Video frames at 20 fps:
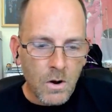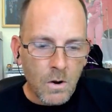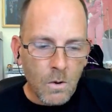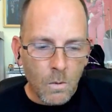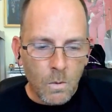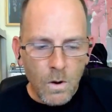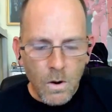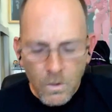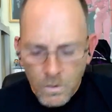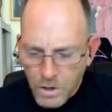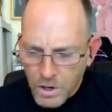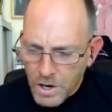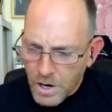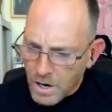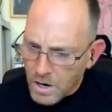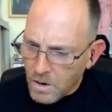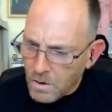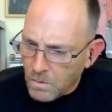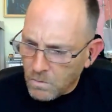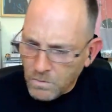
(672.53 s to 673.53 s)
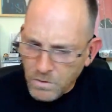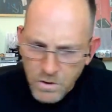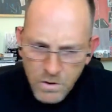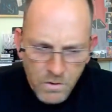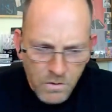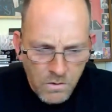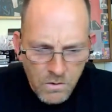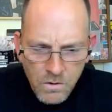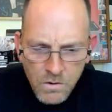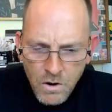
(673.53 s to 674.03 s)
well, you know,
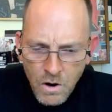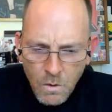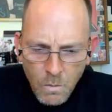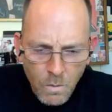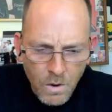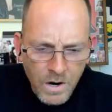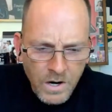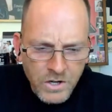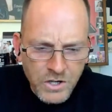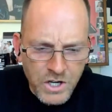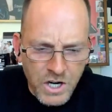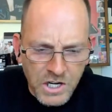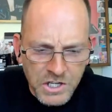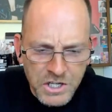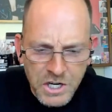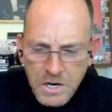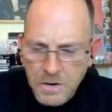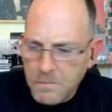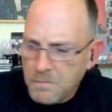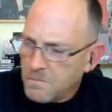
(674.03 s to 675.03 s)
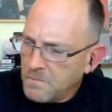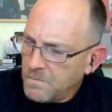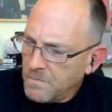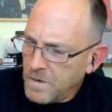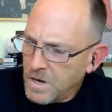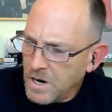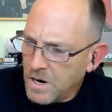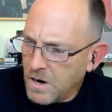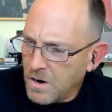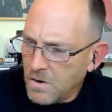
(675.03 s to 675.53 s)
you don't want to judge him,
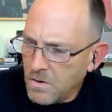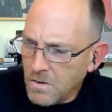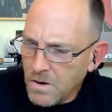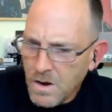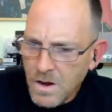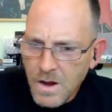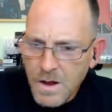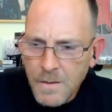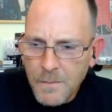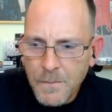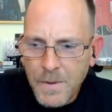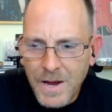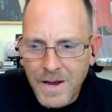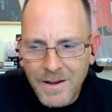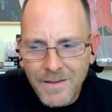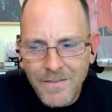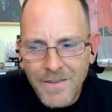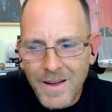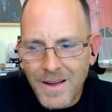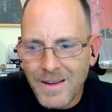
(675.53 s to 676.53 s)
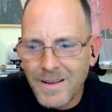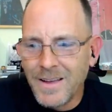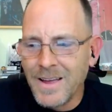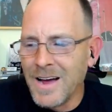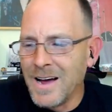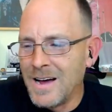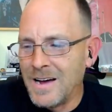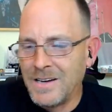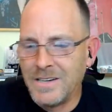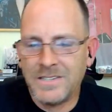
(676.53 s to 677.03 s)
you know, but
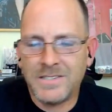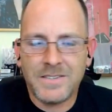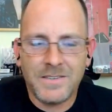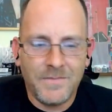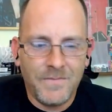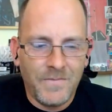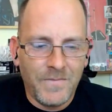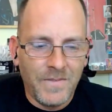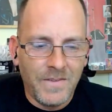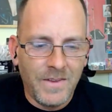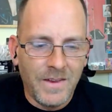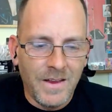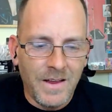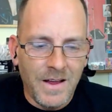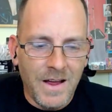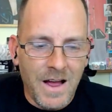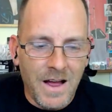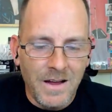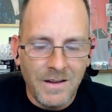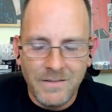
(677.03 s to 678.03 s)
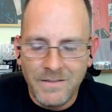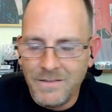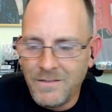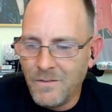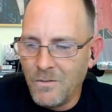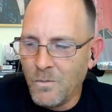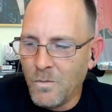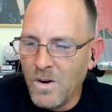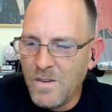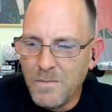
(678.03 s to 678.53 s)
guys,
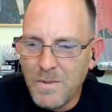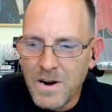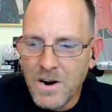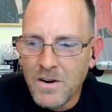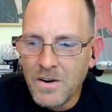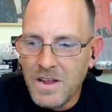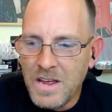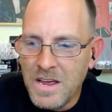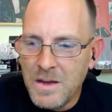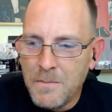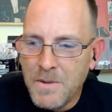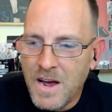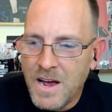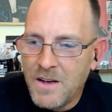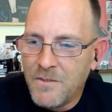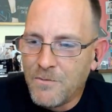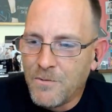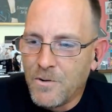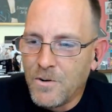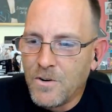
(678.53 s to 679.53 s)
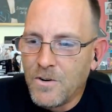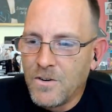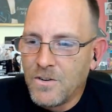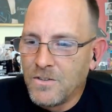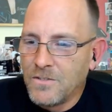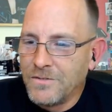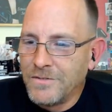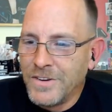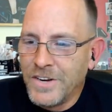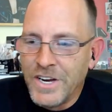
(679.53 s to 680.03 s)
we've been on eBay for
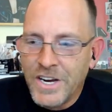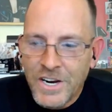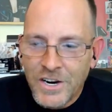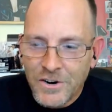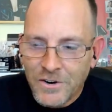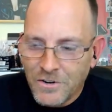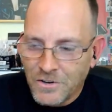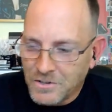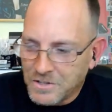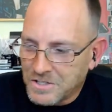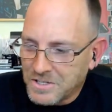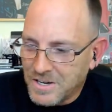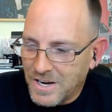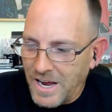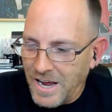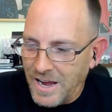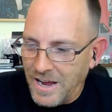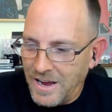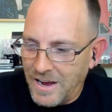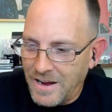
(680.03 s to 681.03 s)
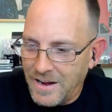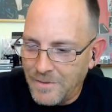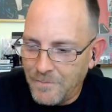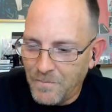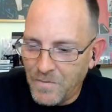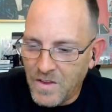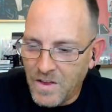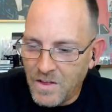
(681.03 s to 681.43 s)
years, and